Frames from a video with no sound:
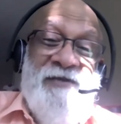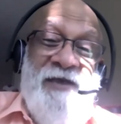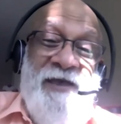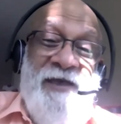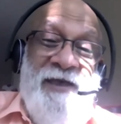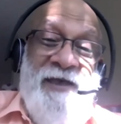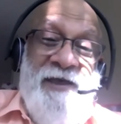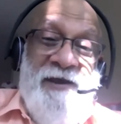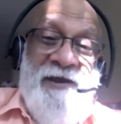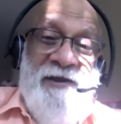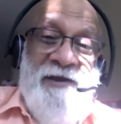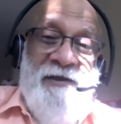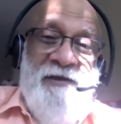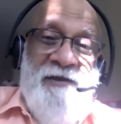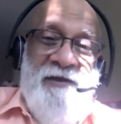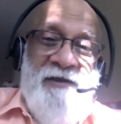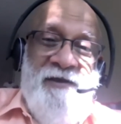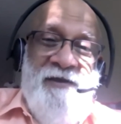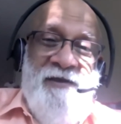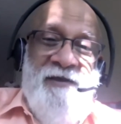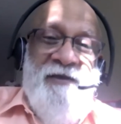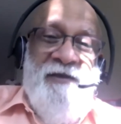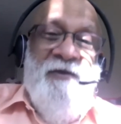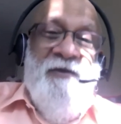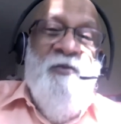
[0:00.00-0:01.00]
had.
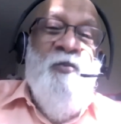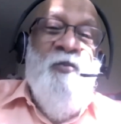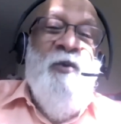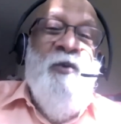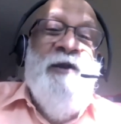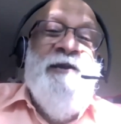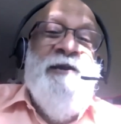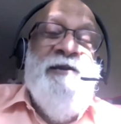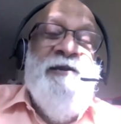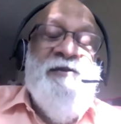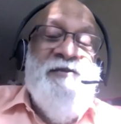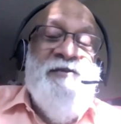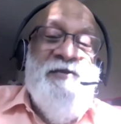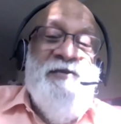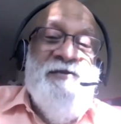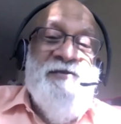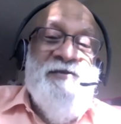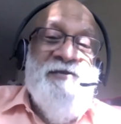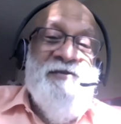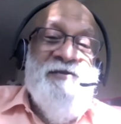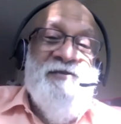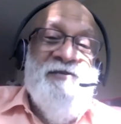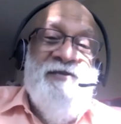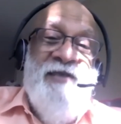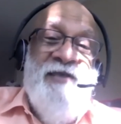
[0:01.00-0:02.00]
What did
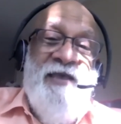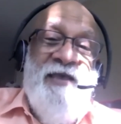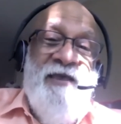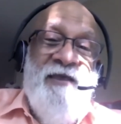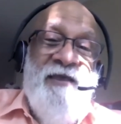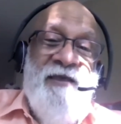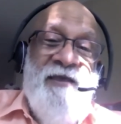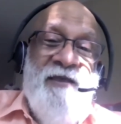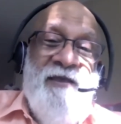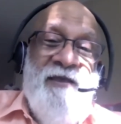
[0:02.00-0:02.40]
Jesus say?